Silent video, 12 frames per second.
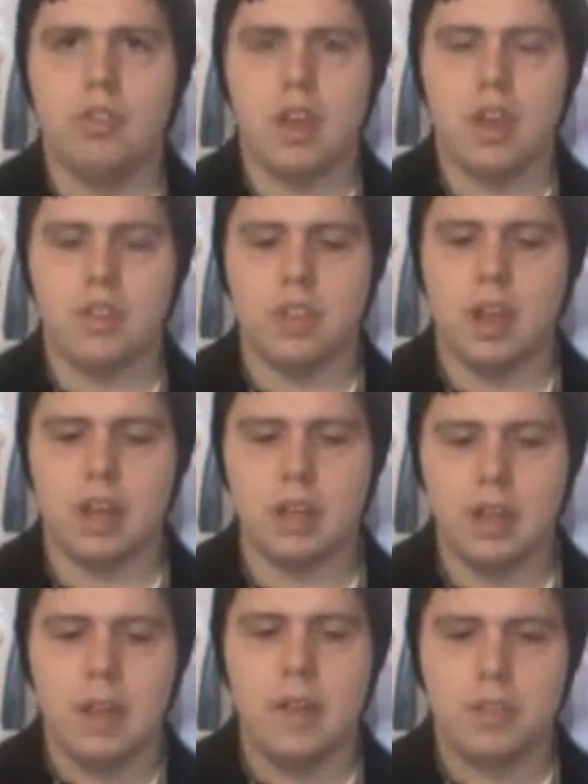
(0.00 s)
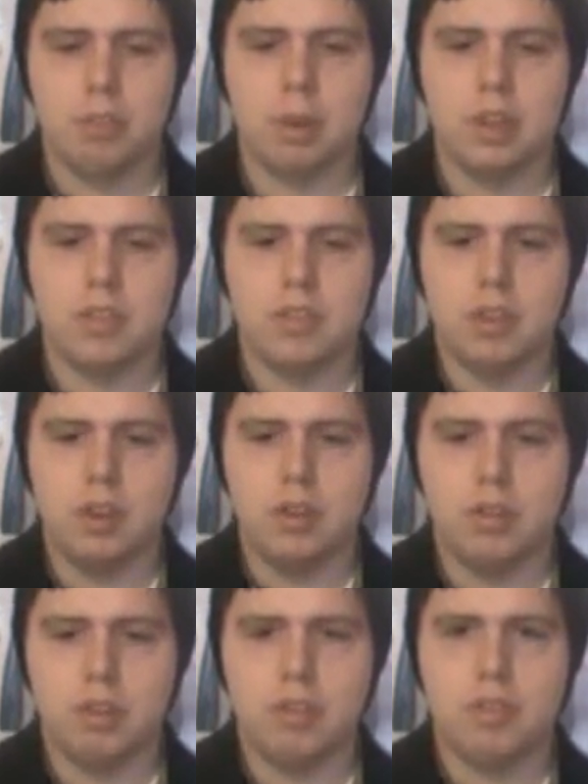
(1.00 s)
as like threats
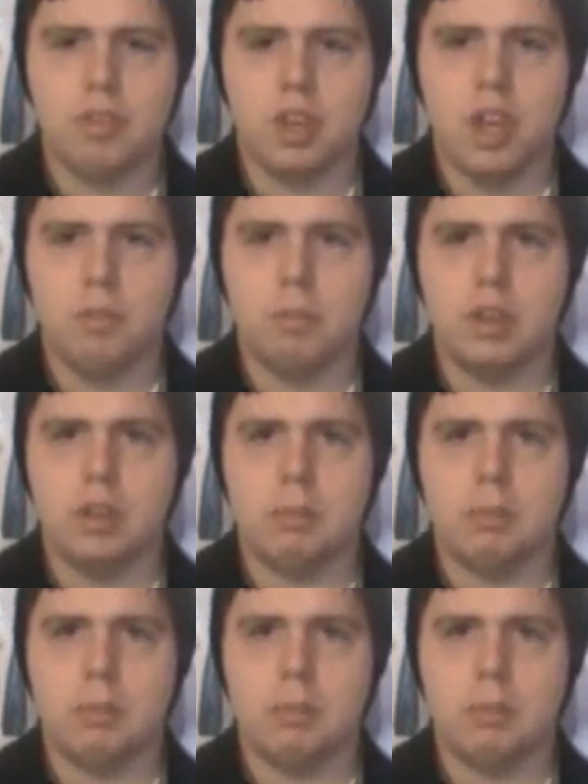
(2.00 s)
to the government,